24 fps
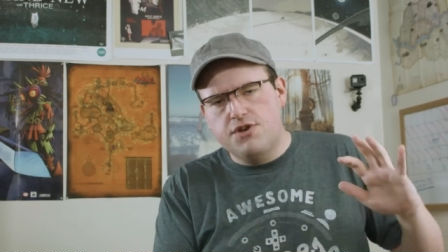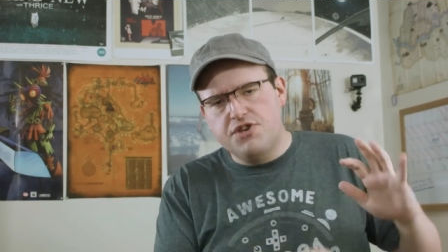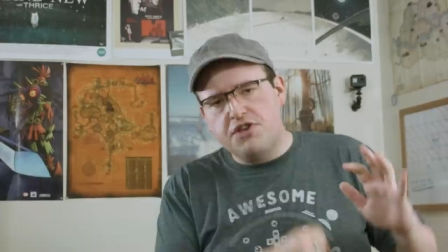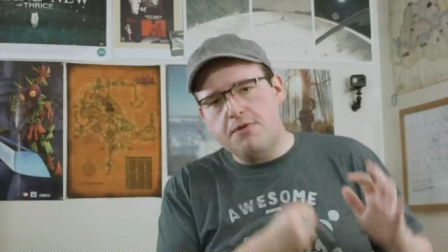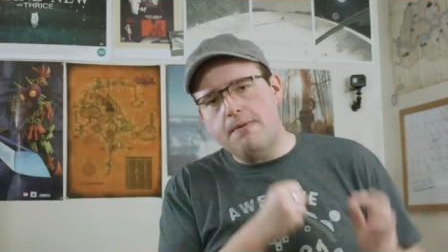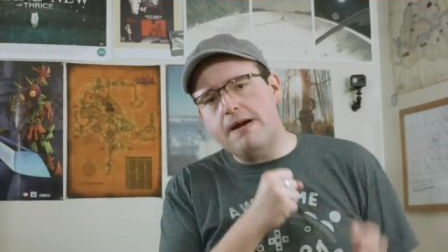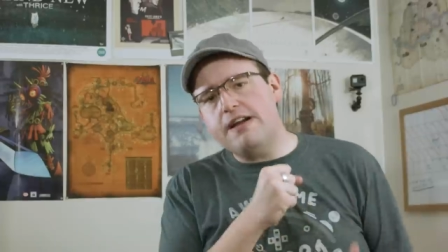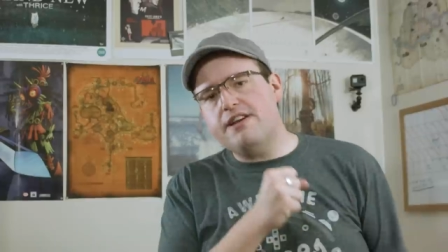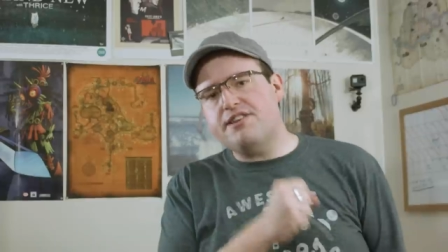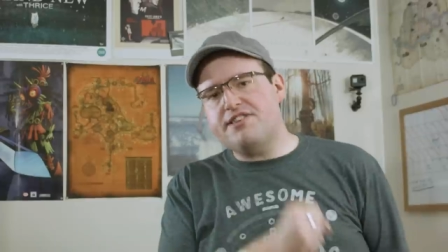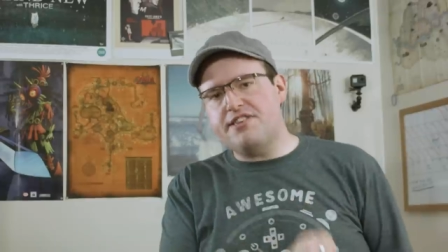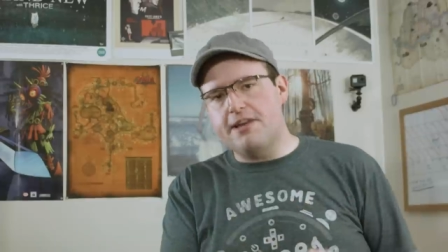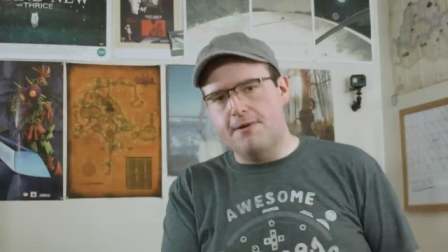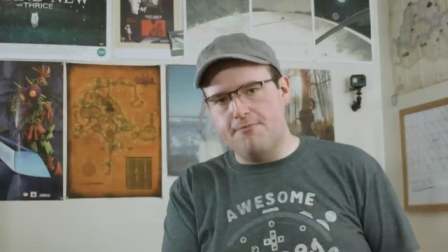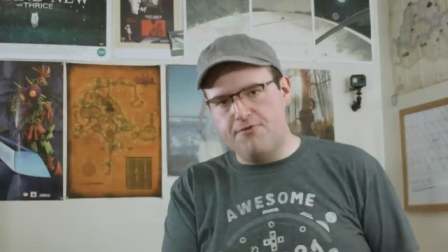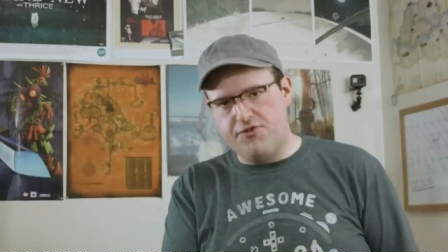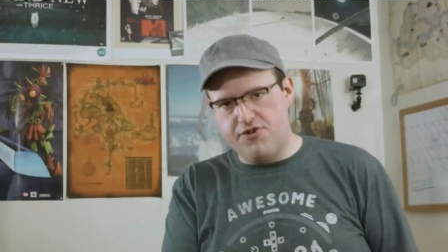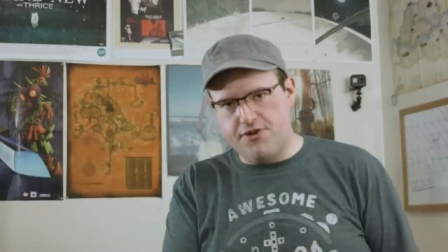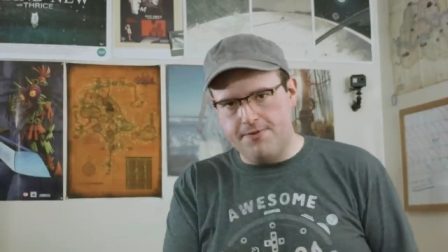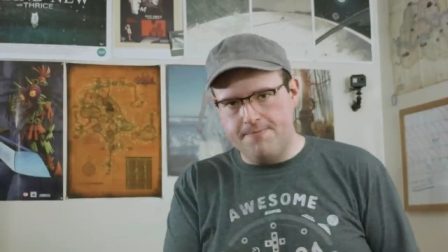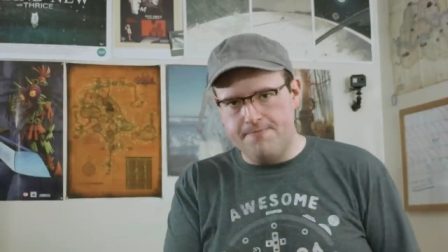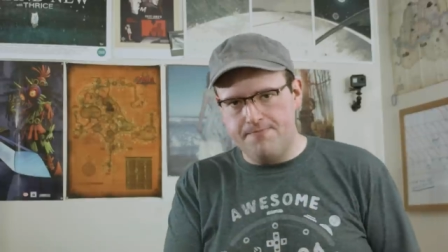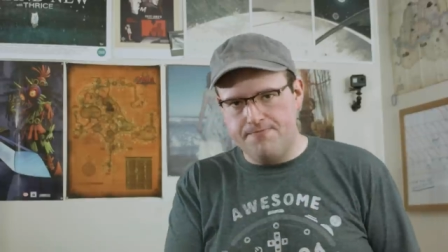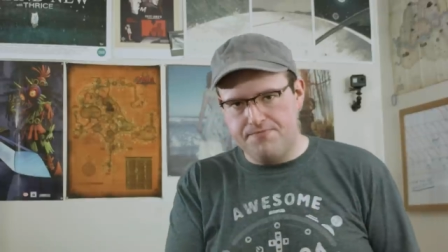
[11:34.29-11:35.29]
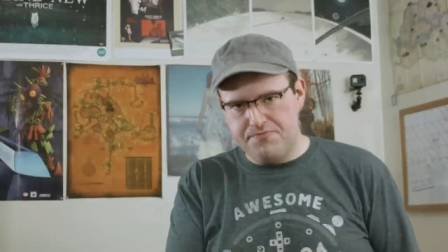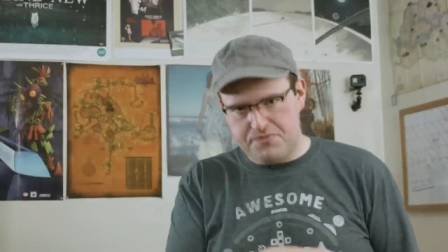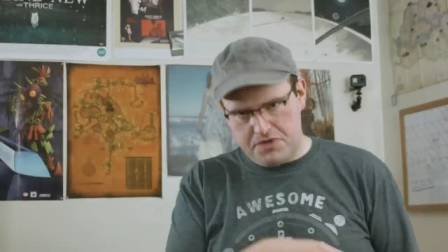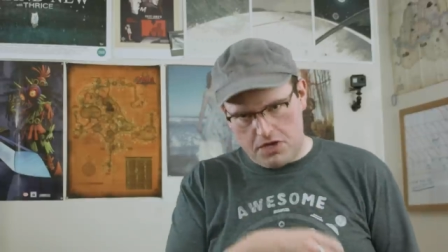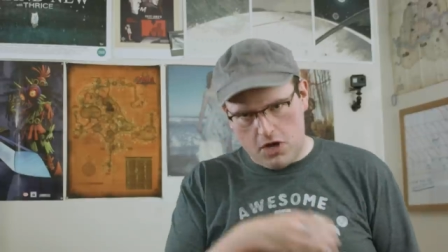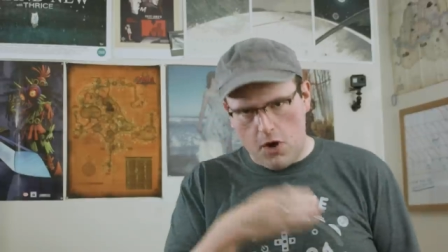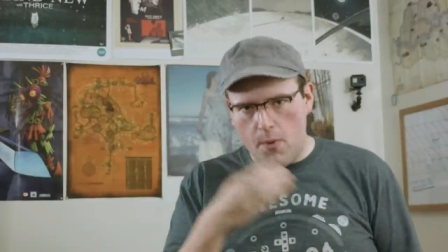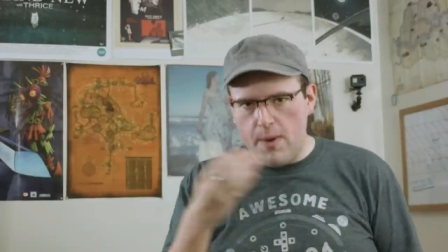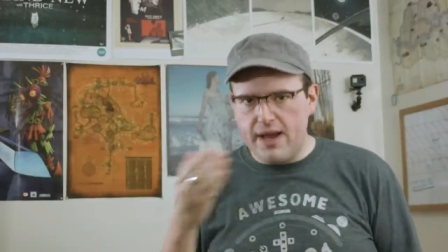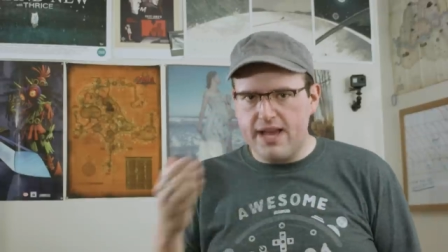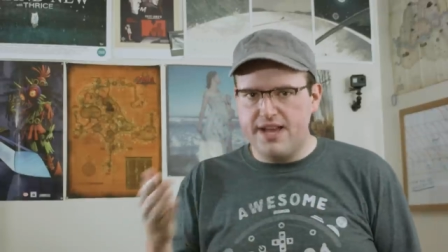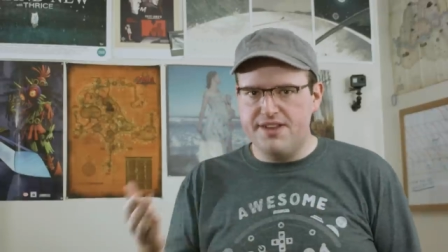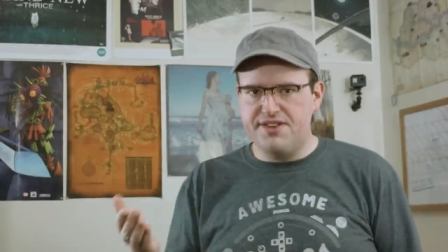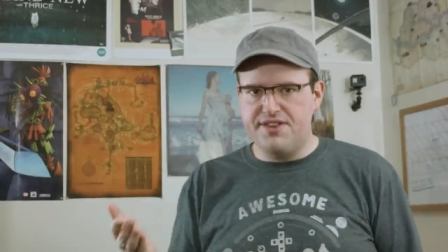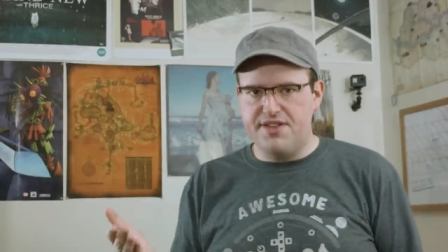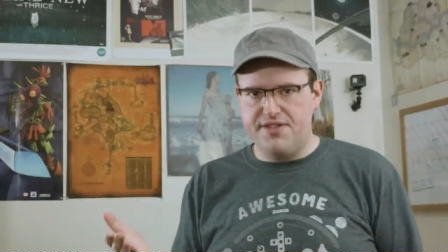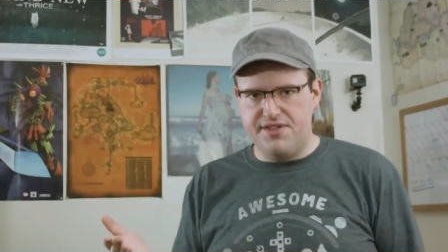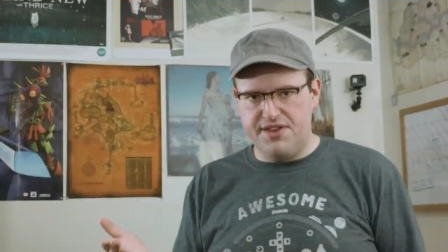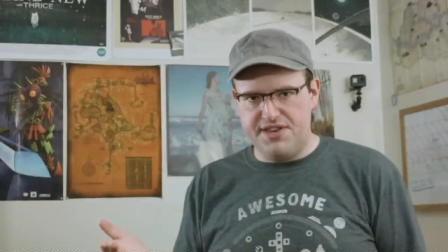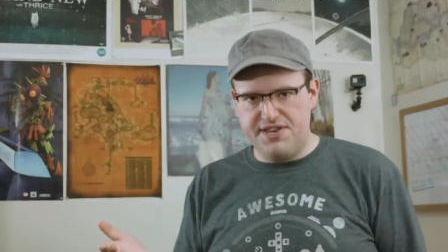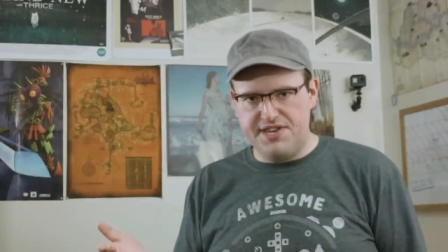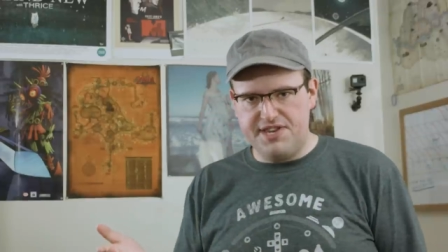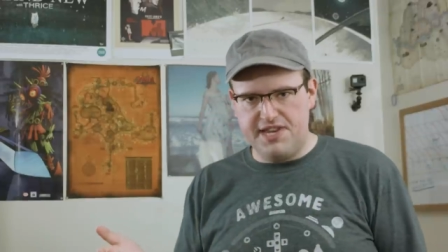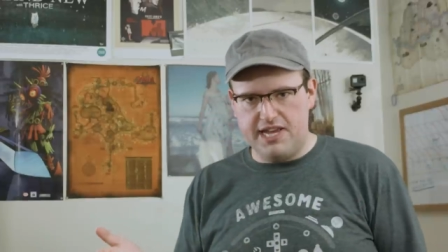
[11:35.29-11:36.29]
So my assumption, going into
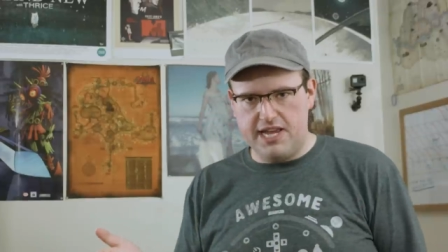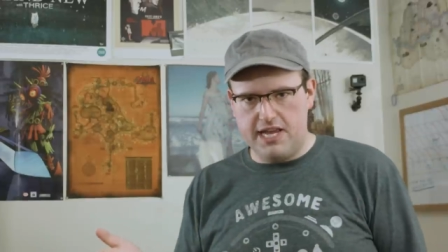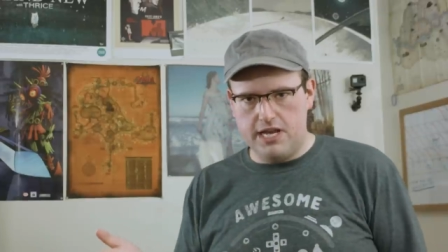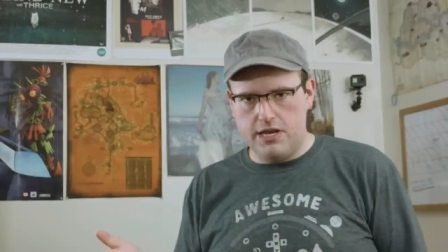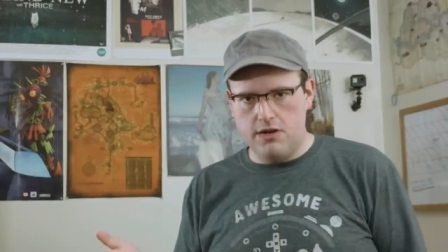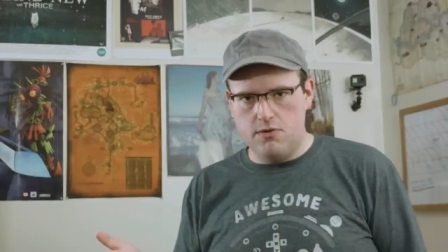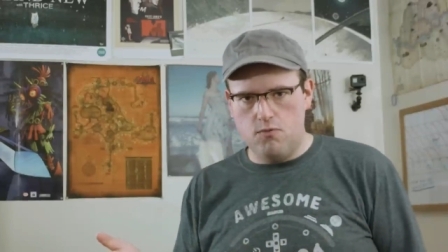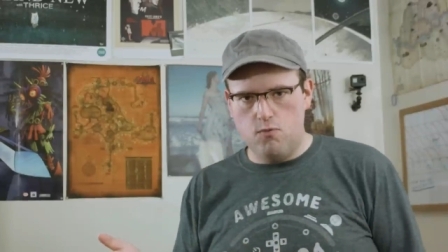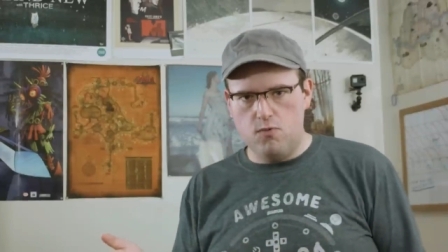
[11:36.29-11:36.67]
this scene,